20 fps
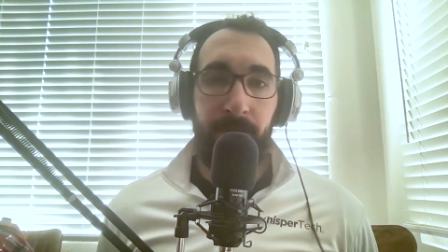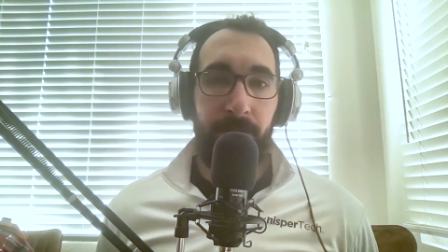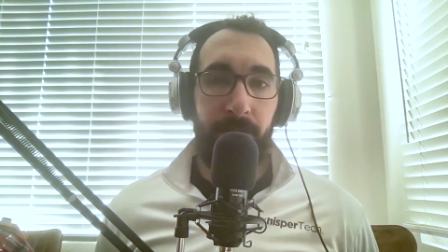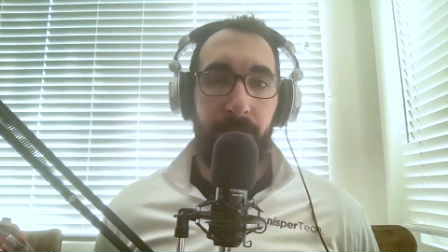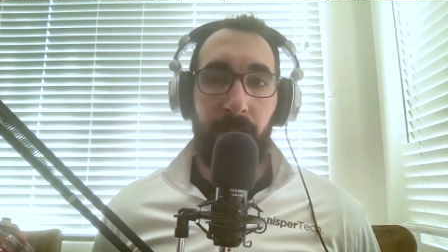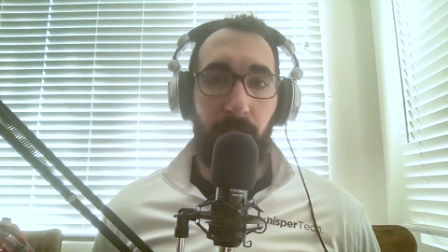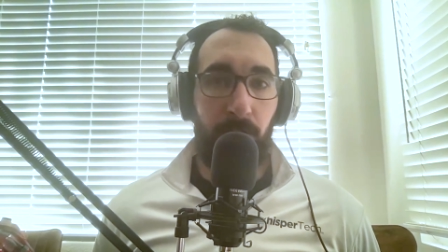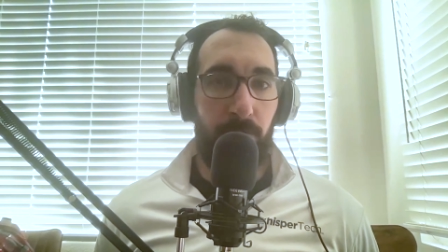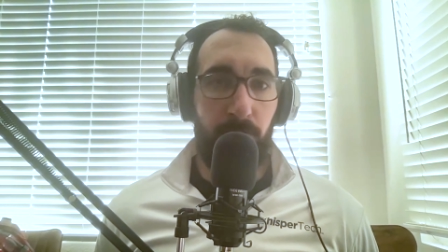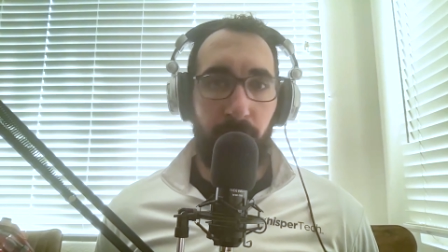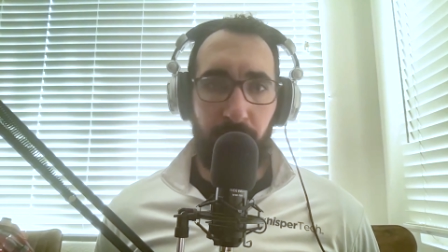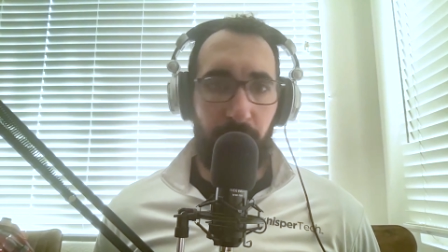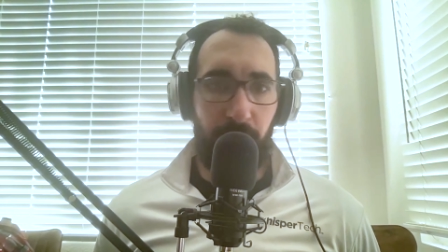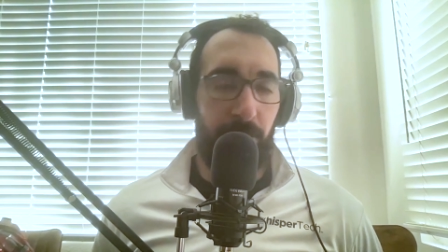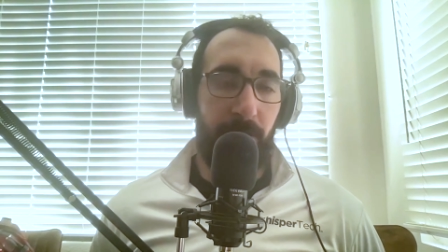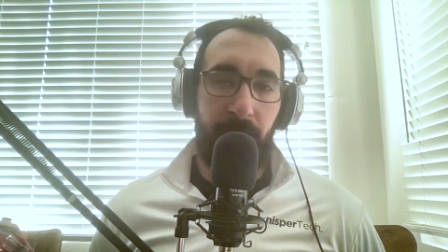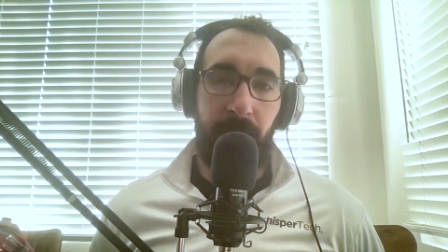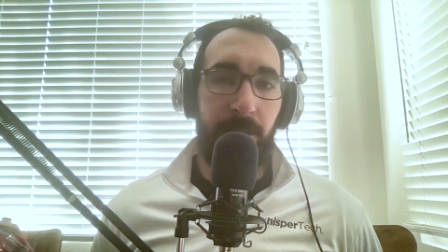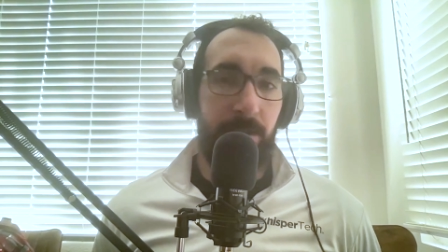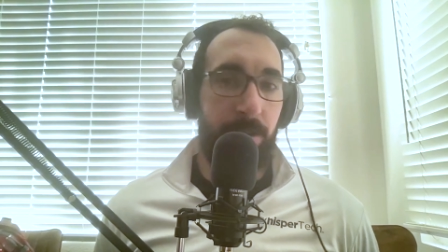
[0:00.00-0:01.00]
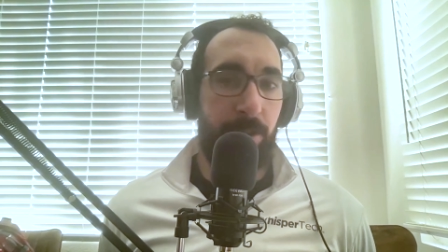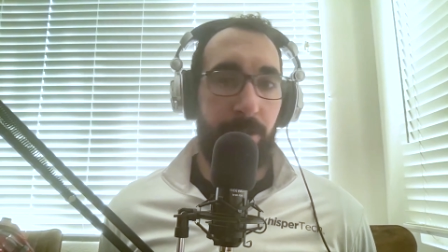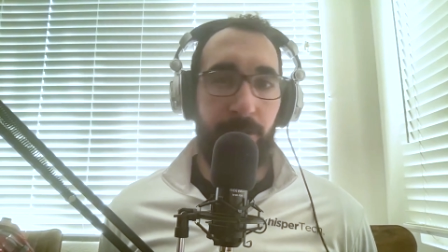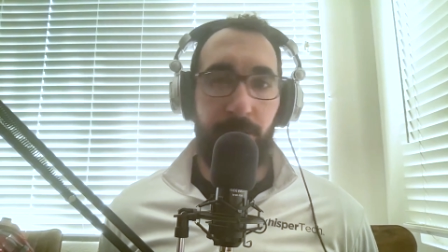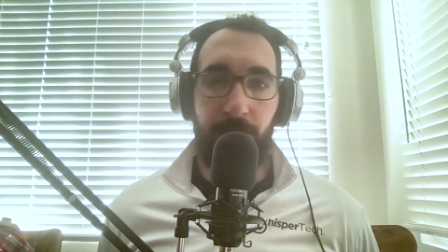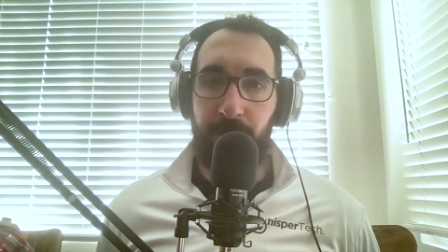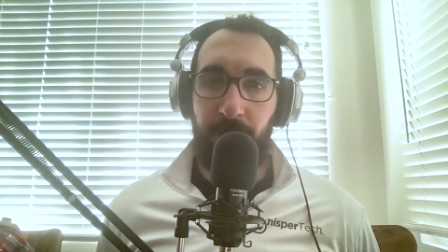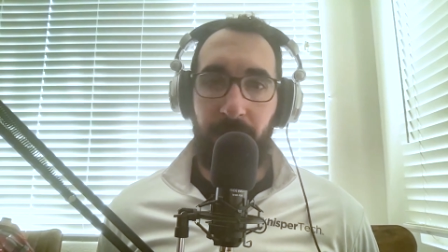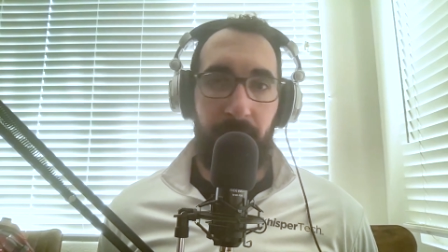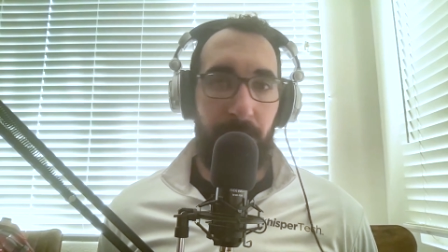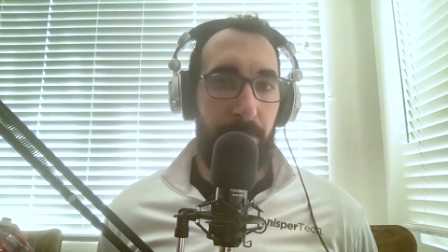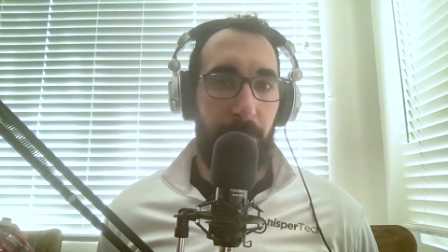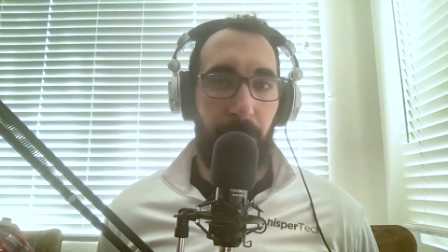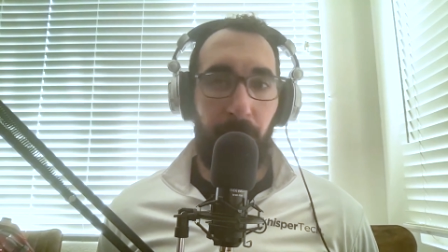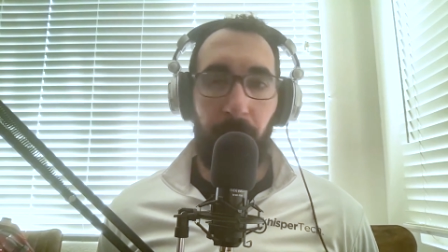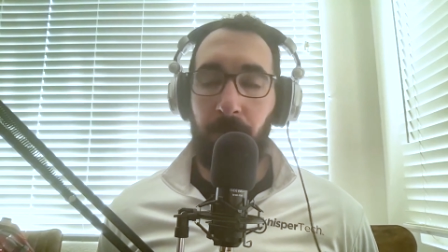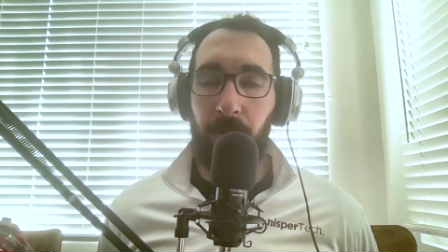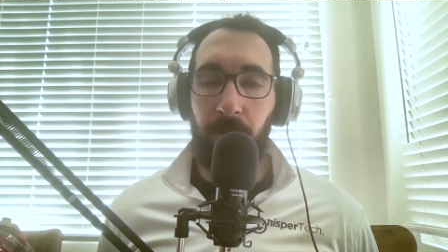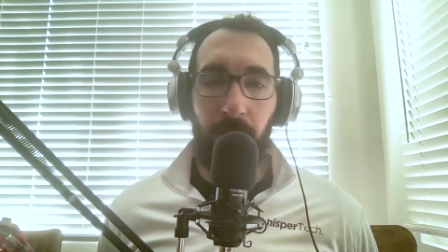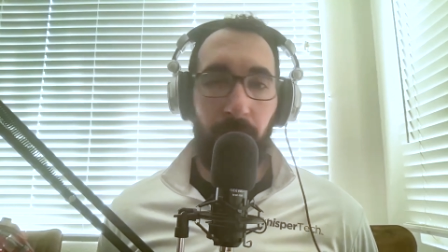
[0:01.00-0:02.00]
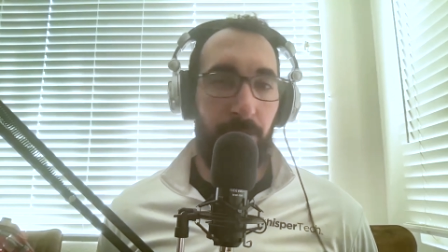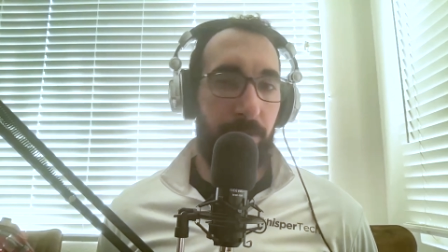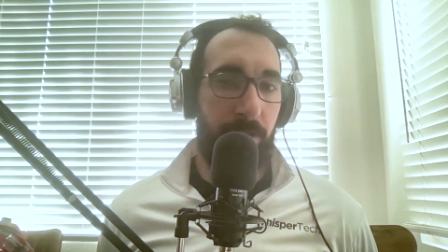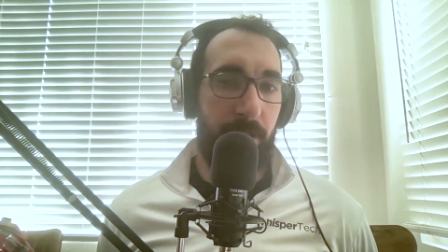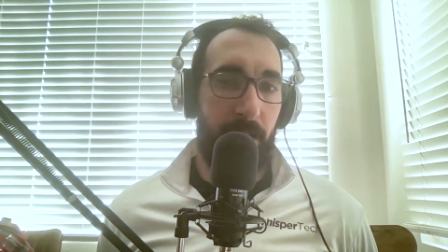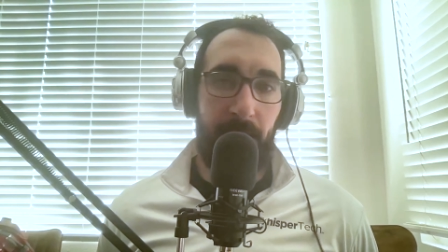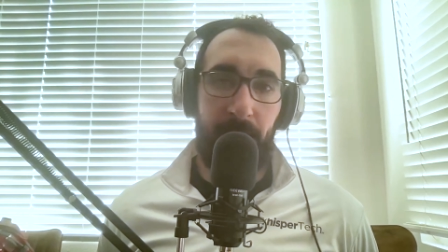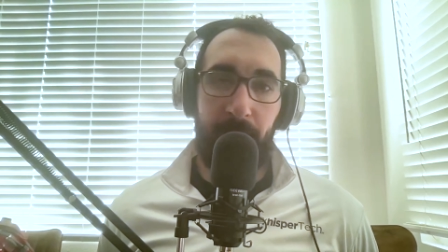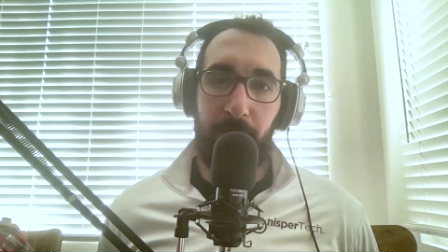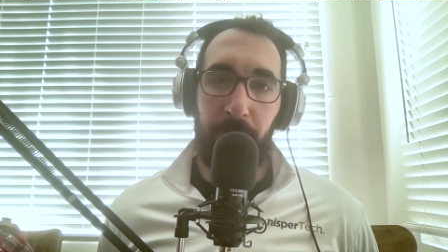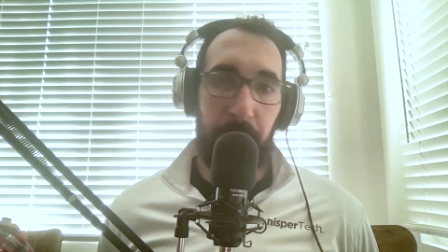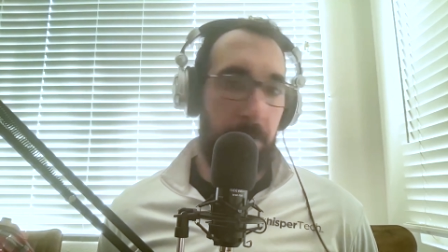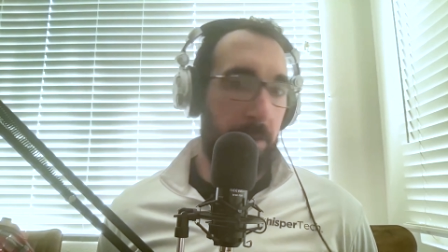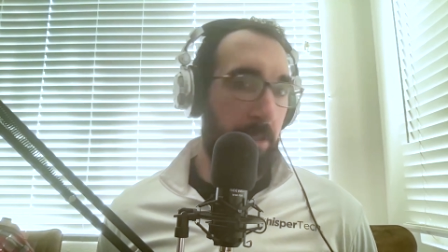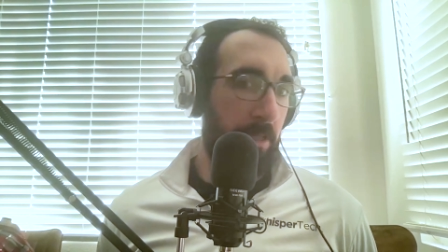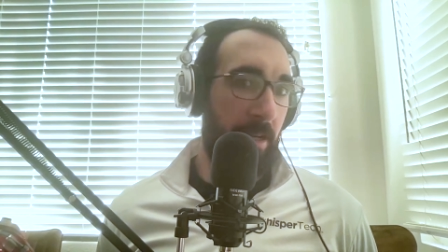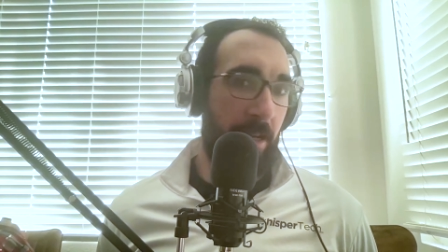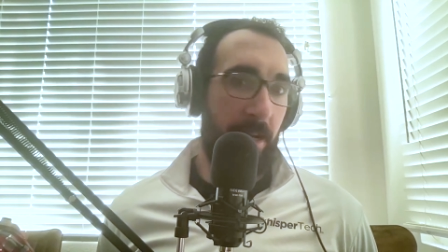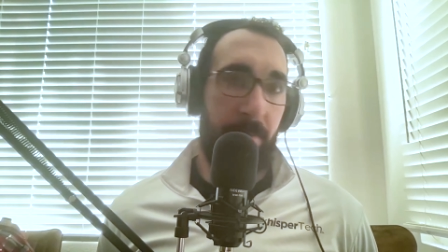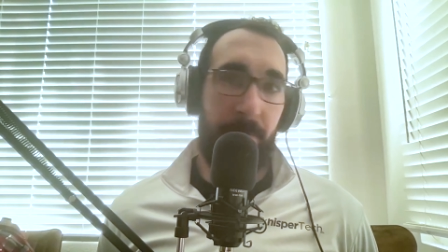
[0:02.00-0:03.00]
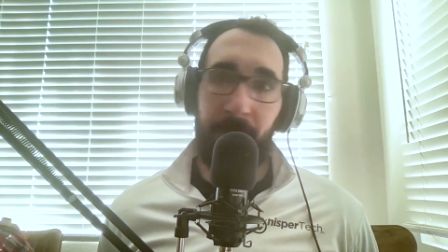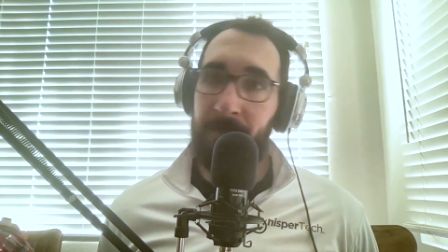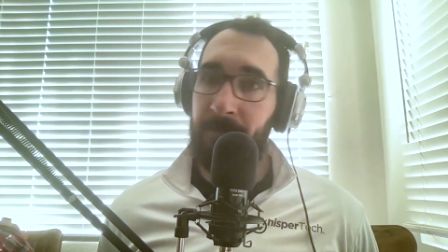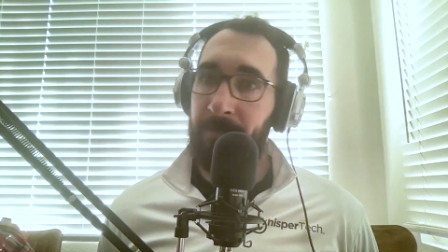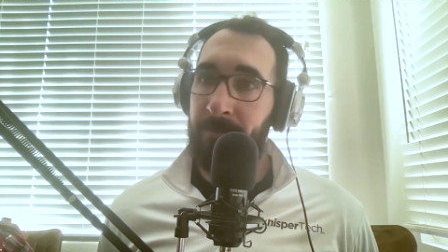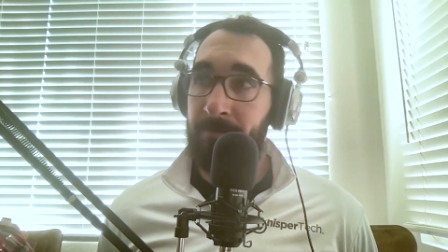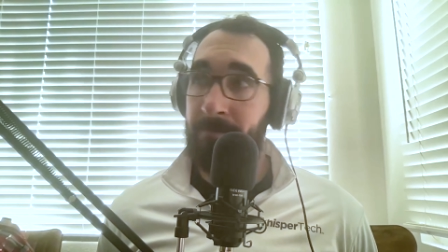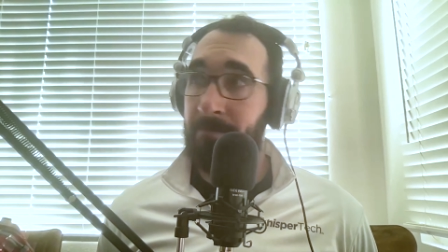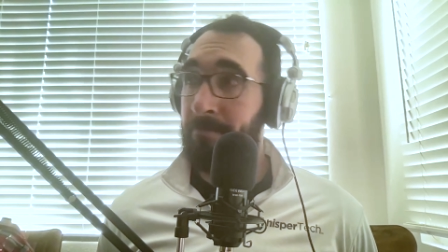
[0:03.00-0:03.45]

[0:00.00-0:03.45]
good shape, you're one of those guys putting up